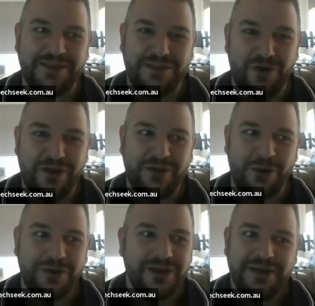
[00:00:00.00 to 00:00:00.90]
And then I
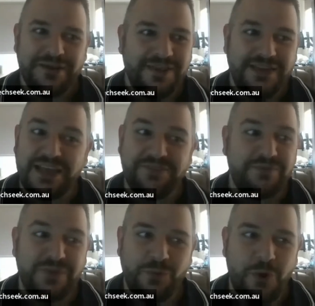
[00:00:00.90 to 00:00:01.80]
go, these
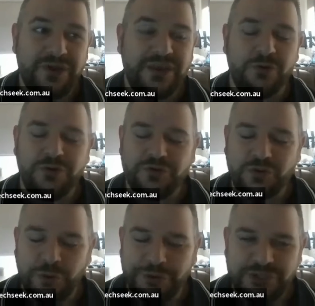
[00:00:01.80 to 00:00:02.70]
haven't been working, or your
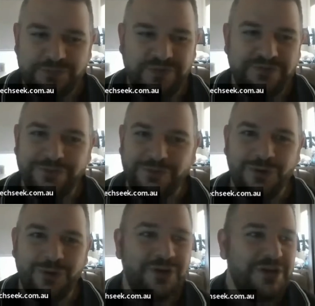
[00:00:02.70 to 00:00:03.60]
storage has been full,
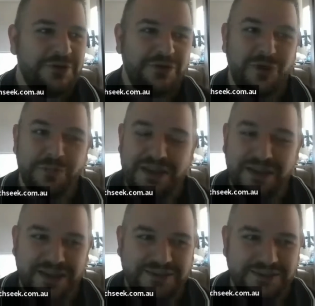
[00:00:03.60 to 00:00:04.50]
or you've not been
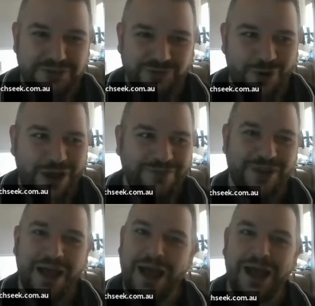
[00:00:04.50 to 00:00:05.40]
connecting the drive, or
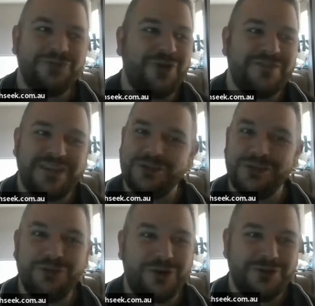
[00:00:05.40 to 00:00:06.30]
the hard drive's
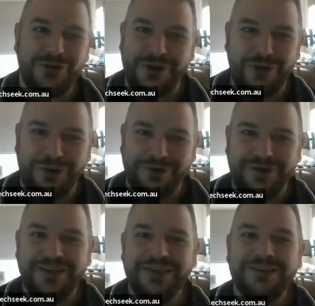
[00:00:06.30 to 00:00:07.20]
actually not turning on.
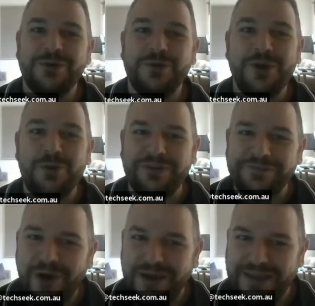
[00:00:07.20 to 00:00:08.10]
So we don't want to
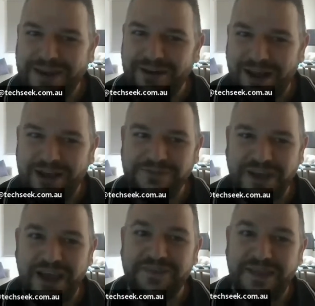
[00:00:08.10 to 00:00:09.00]
find that out
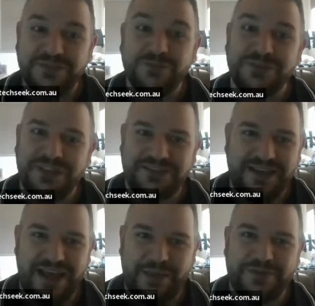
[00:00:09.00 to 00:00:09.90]
after, and that's what tends
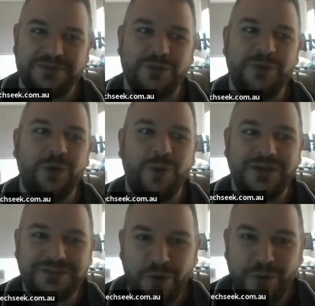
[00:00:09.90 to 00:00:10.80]
to happen. So we
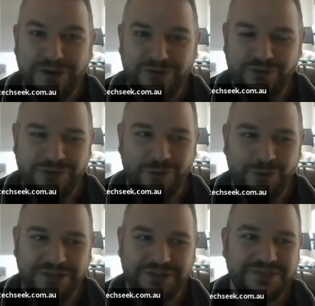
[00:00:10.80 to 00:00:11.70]
always go in and do the
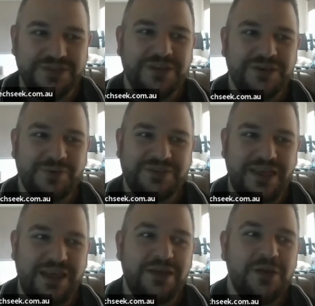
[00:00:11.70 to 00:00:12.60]
audits. We
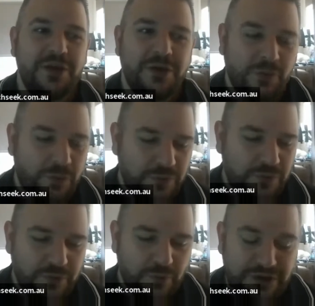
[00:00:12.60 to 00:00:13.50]
say,
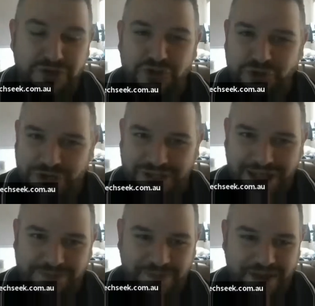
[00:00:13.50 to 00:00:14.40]
when did you do your
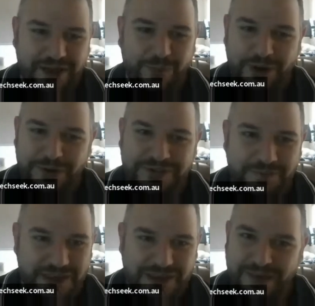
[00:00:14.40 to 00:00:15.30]
last backup? Where is
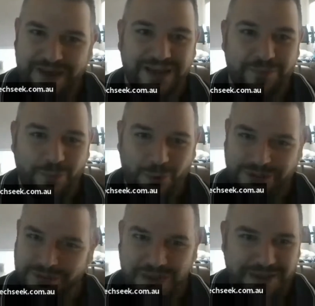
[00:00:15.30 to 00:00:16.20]
it being backed up?
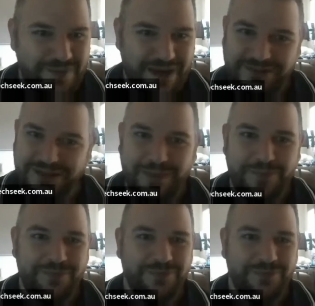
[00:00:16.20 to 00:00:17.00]
What's being backed up?